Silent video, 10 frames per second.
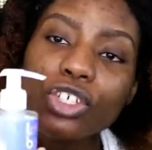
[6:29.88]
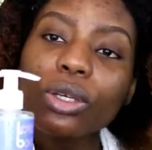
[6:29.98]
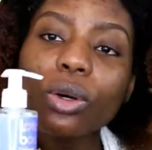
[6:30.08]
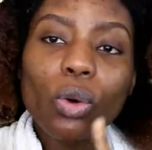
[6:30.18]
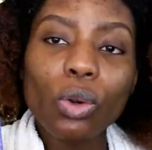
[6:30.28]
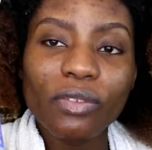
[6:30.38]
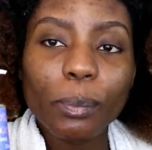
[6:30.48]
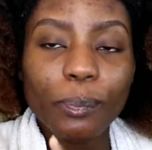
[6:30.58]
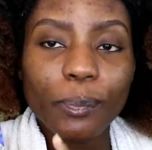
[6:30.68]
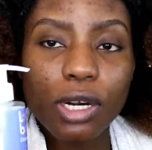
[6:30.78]
anyways,
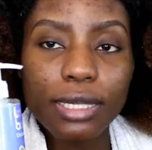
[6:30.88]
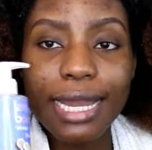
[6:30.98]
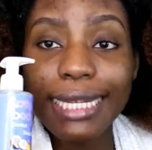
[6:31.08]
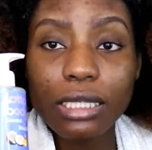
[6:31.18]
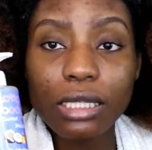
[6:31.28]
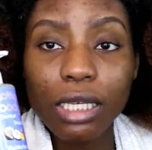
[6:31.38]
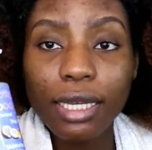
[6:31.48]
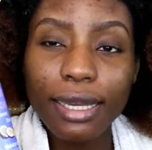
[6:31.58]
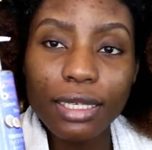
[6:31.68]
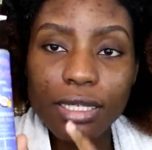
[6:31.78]
this is also
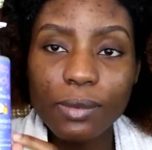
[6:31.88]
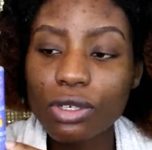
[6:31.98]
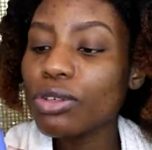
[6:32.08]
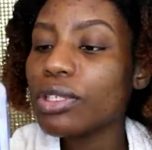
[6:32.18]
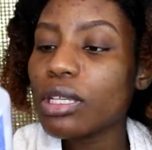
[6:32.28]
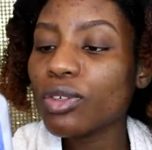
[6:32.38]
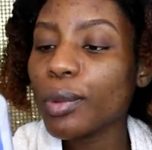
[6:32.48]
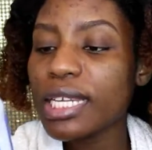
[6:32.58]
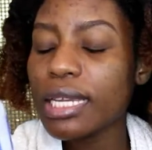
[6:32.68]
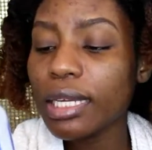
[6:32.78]
moisturizing
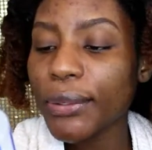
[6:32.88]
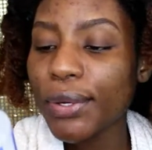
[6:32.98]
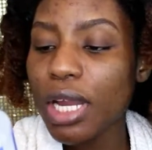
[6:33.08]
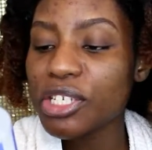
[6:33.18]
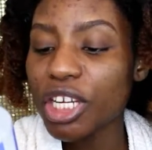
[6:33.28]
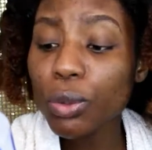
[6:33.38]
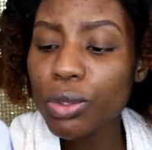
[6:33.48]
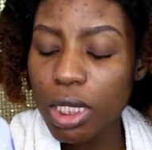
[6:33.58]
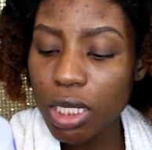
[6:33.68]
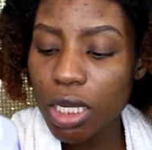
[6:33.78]
and is really good
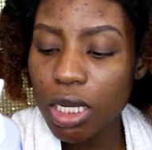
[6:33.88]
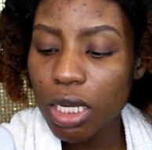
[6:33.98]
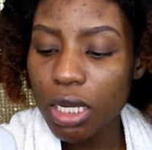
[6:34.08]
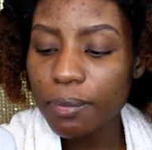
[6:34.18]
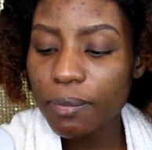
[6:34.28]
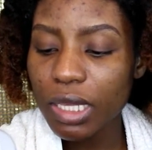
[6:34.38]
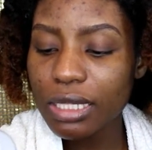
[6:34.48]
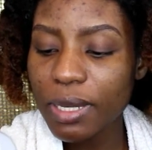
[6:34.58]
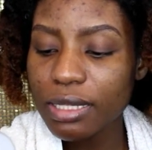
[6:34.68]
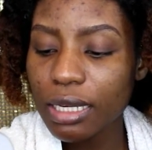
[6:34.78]
for like
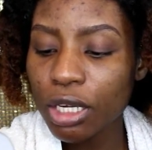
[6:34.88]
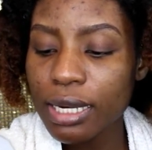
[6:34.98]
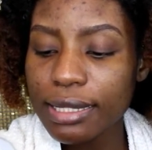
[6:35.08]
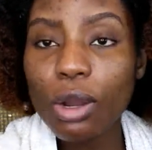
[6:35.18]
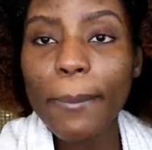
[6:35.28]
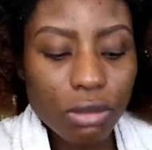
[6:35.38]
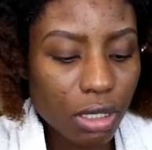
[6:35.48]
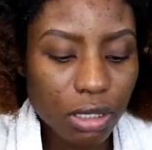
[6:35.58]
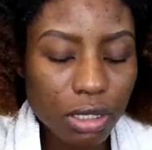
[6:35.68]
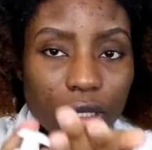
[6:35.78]
wash and goes, or
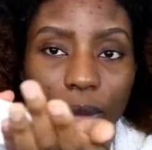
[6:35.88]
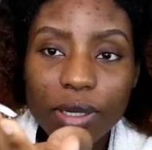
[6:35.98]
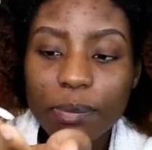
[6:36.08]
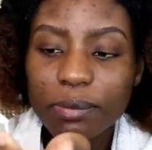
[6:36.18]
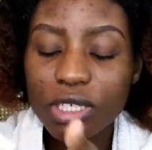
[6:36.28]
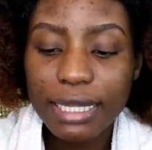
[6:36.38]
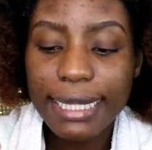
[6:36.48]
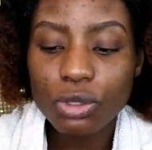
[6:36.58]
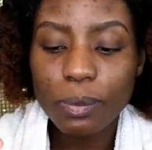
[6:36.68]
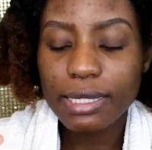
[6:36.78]
maybe if you're gonna pull your
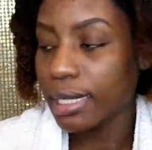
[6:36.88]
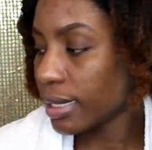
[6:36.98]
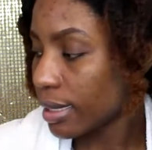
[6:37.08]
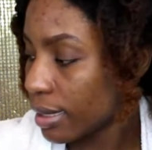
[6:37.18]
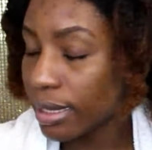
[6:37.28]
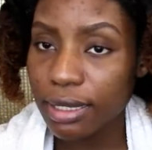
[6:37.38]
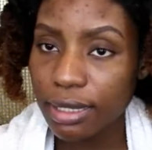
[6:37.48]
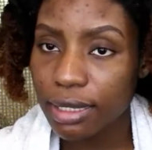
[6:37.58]
hair in a twister out.